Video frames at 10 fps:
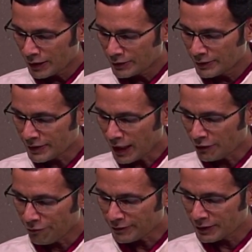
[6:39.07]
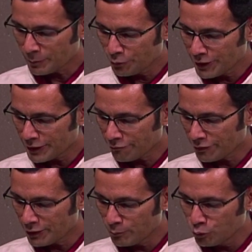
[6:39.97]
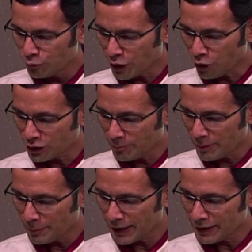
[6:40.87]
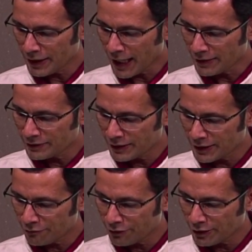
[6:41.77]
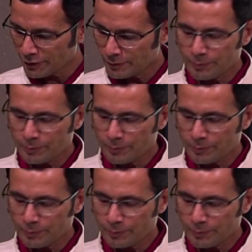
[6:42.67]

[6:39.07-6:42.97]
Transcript: This alpha subunit will move along the membrane and then it will